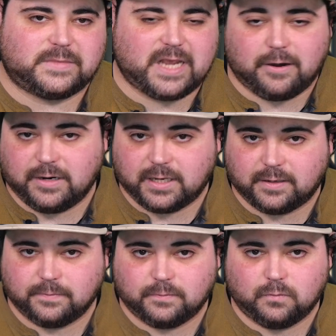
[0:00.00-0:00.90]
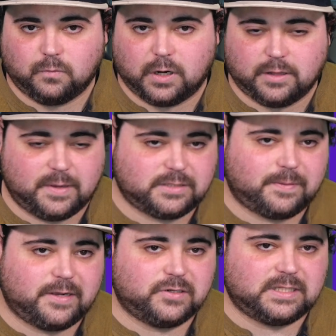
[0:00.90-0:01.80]
Tyreek, one of the best
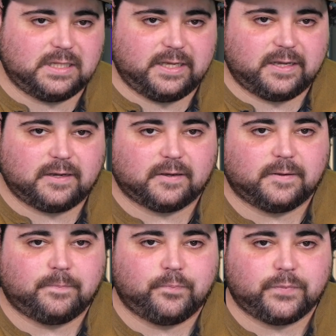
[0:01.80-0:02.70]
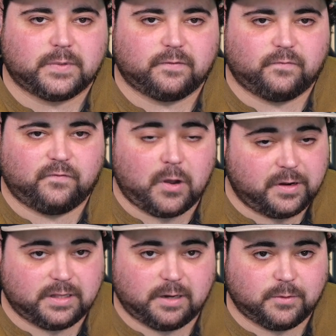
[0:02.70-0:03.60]
players in the league,
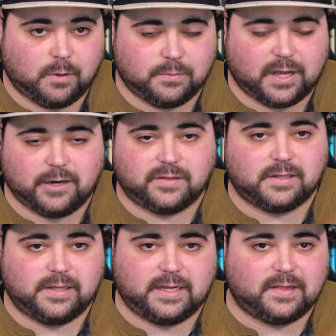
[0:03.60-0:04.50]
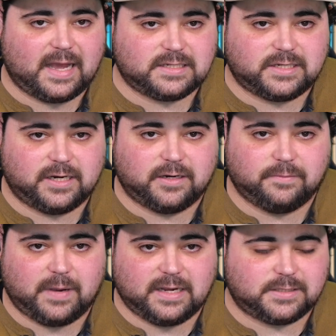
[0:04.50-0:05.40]
voted the number one player in the league last year
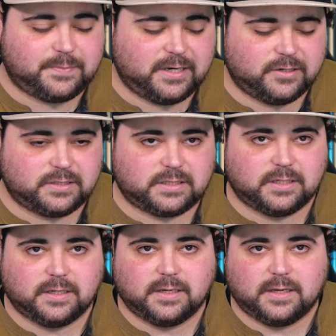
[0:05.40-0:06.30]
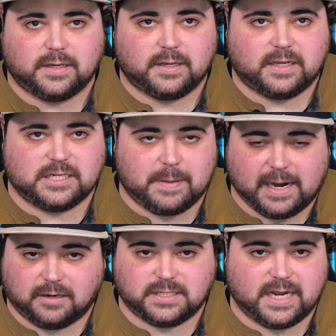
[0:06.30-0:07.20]
by his peers. He's been
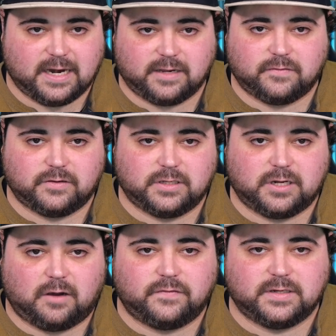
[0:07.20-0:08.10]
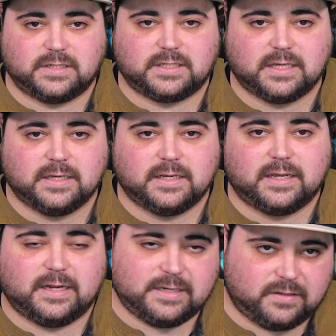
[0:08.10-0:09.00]
outstanding for the Dolphins
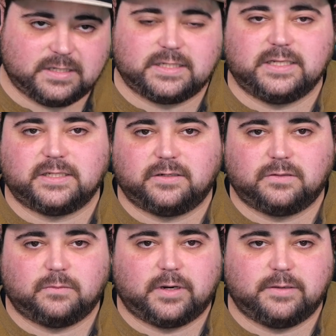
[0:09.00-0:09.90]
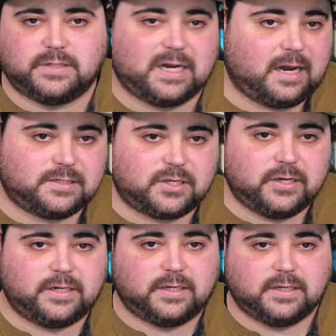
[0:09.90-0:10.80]
until this season, where he was not as
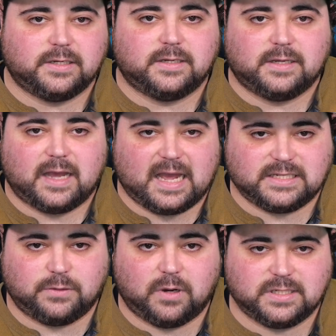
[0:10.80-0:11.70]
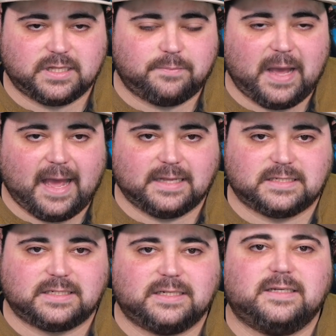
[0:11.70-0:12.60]
good as he was in the past.